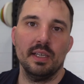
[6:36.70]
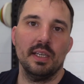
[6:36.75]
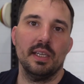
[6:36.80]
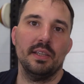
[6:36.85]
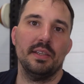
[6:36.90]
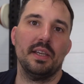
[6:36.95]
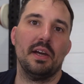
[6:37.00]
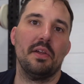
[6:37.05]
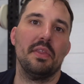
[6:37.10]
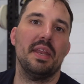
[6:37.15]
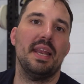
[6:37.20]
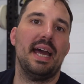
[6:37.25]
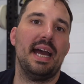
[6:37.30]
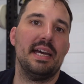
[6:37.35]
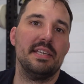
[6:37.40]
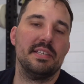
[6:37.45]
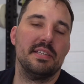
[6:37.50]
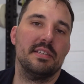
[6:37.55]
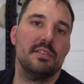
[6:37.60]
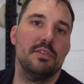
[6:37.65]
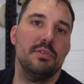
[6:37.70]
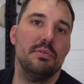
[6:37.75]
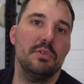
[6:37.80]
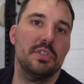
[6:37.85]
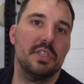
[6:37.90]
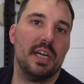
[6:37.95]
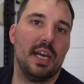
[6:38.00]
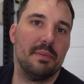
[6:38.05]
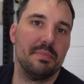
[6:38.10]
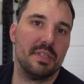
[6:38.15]
Now the last two
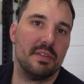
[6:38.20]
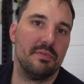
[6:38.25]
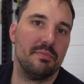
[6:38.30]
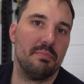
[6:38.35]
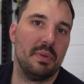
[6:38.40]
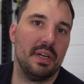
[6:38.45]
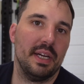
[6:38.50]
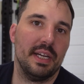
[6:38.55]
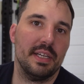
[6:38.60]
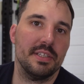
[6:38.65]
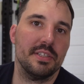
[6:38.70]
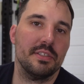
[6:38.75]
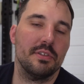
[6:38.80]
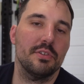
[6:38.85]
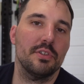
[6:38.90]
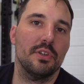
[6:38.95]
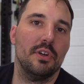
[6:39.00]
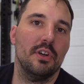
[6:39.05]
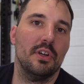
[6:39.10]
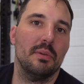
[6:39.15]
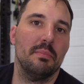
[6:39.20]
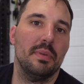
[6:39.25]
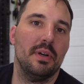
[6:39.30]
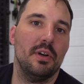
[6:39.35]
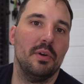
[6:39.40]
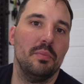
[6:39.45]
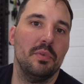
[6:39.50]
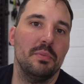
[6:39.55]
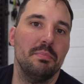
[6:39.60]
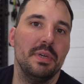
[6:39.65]
types of buyers to talk
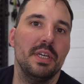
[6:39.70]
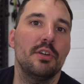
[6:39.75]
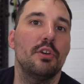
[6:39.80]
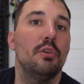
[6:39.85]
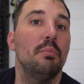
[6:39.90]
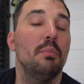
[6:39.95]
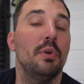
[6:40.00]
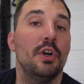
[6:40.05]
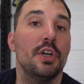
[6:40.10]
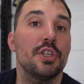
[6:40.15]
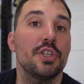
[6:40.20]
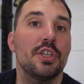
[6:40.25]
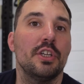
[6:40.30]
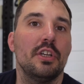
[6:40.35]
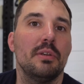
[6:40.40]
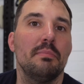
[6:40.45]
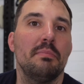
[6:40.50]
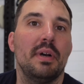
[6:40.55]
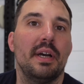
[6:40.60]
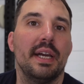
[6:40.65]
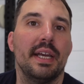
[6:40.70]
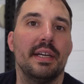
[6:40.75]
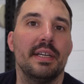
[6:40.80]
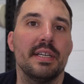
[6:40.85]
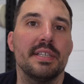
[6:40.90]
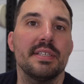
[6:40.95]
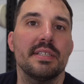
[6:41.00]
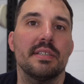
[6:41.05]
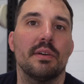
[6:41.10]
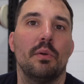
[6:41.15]
about would be commercial
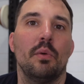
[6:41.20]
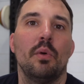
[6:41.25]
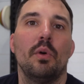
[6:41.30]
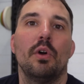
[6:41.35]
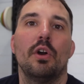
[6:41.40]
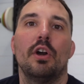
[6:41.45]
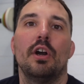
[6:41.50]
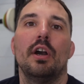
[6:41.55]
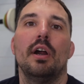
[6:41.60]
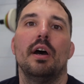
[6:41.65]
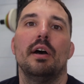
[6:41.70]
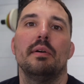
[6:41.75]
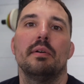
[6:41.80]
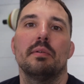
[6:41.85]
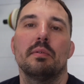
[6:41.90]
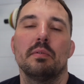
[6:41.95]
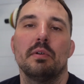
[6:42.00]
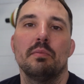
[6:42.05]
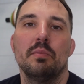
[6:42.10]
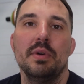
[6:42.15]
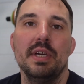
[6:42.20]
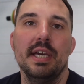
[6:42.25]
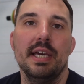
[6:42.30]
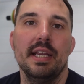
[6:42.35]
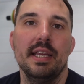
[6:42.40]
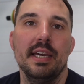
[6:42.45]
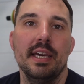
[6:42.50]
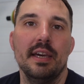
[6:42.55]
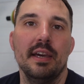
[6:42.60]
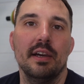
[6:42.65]
buyers or
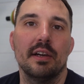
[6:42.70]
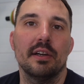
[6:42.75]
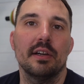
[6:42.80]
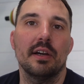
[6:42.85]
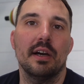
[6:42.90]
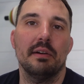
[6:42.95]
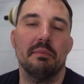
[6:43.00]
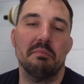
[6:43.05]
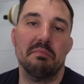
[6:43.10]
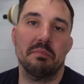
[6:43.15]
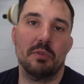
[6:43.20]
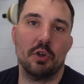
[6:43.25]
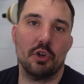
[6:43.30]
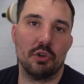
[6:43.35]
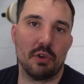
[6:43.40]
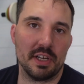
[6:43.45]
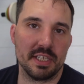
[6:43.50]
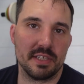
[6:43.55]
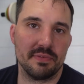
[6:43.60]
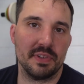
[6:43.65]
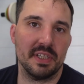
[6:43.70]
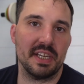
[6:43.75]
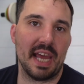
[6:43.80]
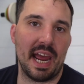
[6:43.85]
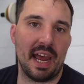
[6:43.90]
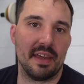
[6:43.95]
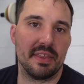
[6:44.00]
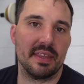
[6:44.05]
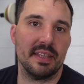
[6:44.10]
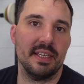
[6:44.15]
really CrossFit
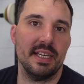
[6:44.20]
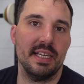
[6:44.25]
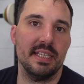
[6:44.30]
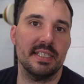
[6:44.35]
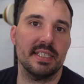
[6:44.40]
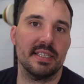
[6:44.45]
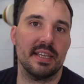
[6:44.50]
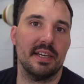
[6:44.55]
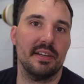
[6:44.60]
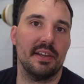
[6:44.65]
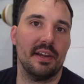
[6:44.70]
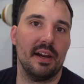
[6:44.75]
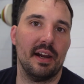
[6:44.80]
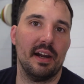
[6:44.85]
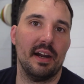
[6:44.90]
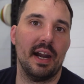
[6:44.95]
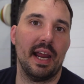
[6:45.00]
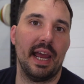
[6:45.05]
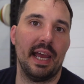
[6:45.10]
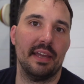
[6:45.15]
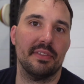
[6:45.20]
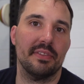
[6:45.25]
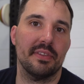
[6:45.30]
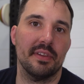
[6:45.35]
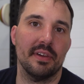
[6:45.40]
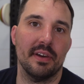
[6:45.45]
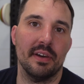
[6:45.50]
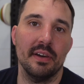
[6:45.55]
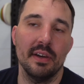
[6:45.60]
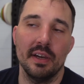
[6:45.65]
athletes that are at
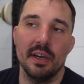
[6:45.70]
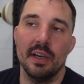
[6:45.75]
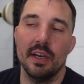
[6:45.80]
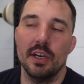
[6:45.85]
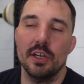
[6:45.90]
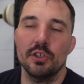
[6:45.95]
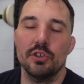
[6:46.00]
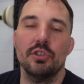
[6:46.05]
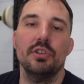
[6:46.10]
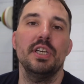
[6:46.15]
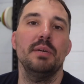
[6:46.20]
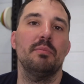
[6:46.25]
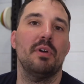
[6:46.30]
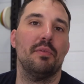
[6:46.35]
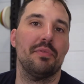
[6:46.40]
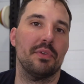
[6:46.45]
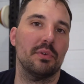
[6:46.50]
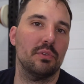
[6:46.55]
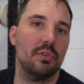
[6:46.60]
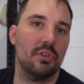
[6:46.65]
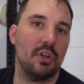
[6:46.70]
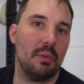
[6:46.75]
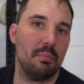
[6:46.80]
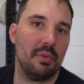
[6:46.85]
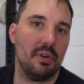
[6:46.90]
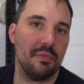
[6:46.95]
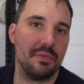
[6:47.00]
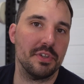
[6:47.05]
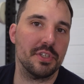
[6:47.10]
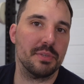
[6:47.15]
the cream of the crop
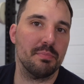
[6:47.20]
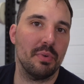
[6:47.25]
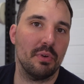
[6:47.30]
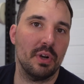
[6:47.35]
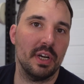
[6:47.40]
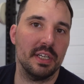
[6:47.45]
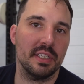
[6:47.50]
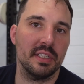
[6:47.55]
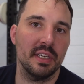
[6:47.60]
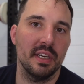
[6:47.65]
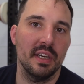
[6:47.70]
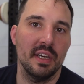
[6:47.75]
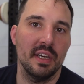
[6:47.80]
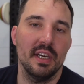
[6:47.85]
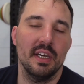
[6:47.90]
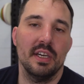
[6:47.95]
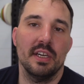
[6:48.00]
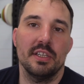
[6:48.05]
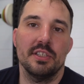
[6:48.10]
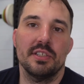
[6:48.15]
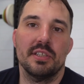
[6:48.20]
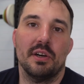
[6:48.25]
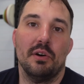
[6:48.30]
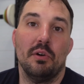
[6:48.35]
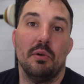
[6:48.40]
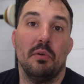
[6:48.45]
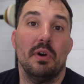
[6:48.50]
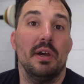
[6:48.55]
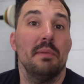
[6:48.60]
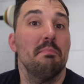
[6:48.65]
of the sport.
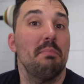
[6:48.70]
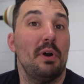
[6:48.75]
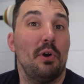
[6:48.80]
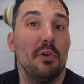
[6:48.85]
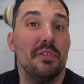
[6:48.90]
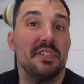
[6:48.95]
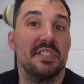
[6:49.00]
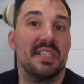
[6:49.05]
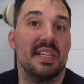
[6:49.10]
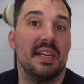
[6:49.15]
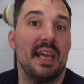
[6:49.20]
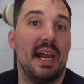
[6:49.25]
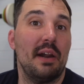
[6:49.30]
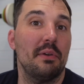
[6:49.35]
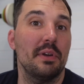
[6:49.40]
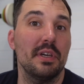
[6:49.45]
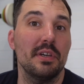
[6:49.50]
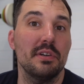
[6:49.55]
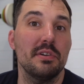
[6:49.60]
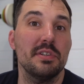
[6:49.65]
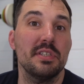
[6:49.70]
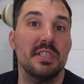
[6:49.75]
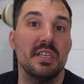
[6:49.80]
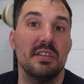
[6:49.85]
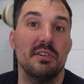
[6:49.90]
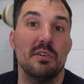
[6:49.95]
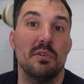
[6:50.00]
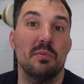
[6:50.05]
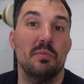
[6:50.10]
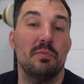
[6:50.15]
So in both scenarios,
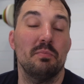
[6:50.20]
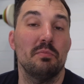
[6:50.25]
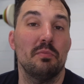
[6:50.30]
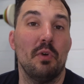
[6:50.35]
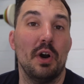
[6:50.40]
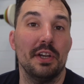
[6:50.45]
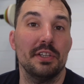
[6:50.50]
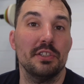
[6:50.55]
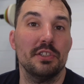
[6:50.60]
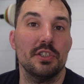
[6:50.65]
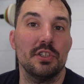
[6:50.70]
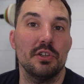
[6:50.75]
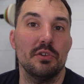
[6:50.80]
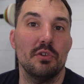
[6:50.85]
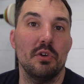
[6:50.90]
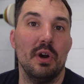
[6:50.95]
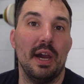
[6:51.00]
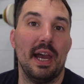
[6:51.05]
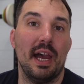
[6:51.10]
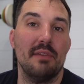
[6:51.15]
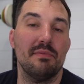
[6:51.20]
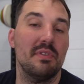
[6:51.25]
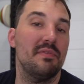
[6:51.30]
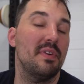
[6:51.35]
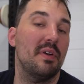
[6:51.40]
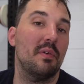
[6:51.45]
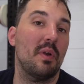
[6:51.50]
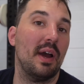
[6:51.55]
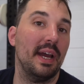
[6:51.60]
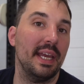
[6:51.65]
you want to have a
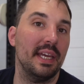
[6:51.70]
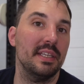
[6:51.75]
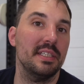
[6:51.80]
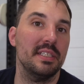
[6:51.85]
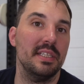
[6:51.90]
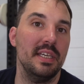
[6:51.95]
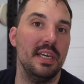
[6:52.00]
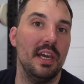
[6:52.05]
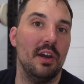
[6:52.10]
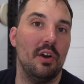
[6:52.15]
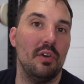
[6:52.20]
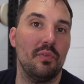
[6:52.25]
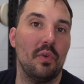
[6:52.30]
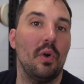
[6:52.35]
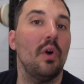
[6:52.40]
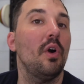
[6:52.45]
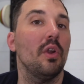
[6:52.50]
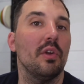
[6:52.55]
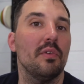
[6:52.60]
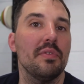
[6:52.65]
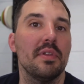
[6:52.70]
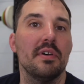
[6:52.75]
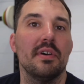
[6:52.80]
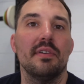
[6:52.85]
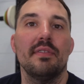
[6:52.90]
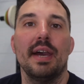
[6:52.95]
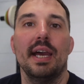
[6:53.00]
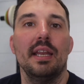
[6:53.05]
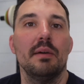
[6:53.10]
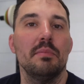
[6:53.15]
variety of all of the
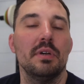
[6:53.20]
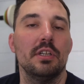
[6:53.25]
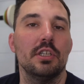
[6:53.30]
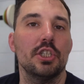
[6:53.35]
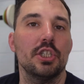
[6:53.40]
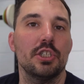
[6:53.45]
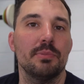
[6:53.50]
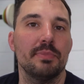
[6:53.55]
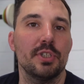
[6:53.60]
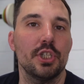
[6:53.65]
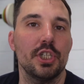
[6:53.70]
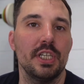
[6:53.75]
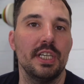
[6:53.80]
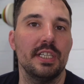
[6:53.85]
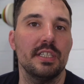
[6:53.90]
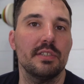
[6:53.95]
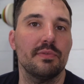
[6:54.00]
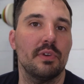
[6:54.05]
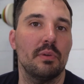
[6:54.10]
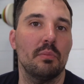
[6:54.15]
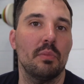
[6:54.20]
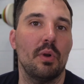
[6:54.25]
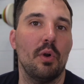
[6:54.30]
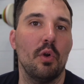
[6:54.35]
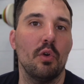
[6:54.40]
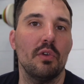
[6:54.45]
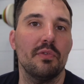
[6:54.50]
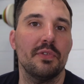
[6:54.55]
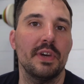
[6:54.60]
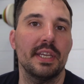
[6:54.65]
available machines from
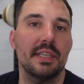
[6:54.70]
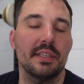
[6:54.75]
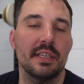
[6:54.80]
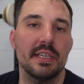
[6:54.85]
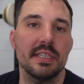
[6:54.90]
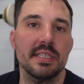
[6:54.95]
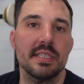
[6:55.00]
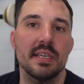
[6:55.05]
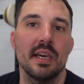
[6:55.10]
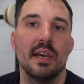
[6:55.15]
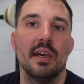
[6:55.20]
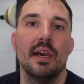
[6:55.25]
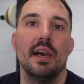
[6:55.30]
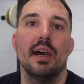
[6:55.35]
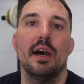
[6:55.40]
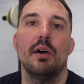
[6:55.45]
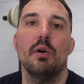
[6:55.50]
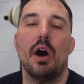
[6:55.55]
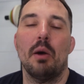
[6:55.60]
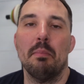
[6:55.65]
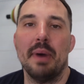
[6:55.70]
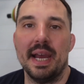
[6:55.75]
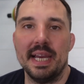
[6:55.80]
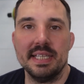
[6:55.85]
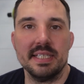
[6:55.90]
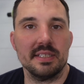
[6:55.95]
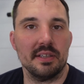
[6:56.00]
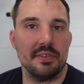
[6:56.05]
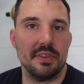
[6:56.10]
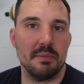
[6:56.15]
Rogue Fitness
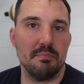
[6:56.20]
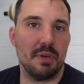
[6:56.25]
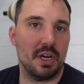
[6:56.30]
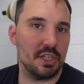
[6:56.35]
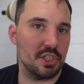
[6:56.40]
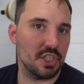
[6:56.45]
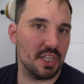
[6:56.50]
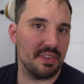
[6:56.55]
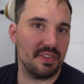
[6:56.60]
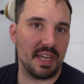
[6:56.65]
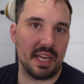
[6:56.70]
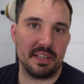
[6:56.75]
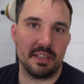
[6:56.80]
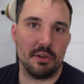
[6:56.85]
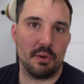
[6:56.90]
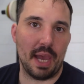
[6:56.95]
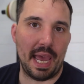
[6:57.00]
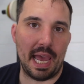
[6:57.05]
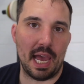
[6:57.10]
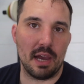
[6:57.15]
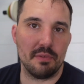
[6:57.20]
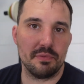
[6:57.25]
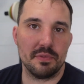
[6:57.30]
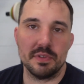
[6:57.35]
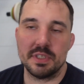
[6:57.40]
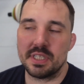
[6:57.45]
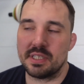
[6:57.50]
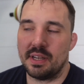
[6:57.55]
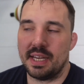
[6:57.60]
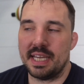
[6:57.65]
based on the budget that you have.
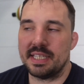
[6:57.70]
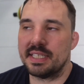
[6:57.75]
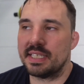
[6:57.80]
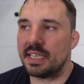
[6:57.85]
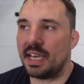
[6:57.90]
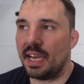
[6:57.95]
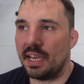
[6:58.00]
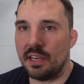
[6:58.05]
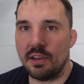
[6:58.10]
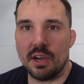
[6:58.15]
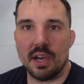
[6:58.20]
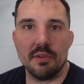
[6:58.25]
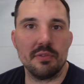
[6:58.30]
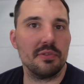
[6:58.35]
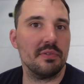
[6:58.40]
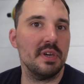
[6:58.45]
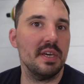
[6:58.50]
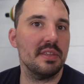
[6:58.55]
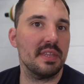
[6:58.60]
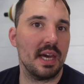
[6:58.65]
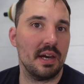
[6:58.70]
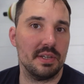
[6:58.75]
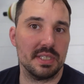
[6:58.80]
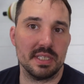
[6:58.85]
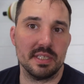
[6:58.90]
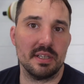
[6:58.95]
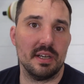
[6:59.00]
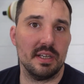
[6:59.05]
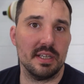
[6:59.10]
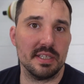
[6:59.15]
So let's say you have
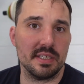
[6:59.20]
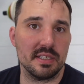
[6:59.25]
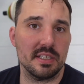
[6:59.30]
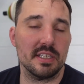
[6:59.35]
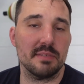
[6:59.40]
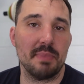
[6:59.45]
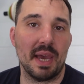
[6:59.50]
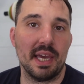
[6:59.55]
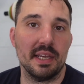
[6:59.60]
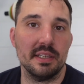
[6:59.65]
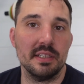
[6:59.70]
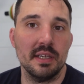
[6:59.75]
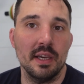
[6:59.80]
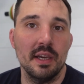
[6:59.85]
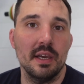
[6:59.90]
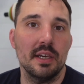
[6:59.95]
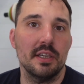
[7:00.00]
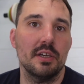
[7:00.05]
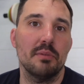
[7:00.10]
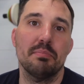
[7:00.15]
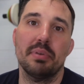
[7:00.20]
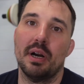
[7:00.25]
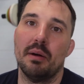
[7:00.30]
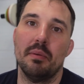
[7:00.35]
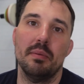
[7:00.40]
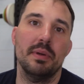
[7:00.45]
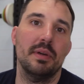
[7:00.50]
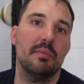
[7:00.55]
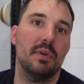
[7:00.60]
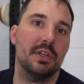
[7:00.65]
$3,000 to spend. You
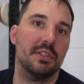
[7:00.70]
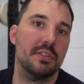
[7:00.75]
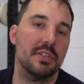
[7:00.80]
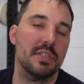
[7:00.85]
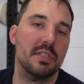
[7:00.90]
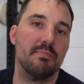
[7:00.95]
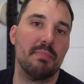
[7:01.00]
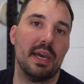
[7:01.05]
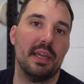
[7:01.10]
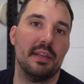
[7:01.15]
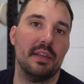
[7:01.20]
probably want to spend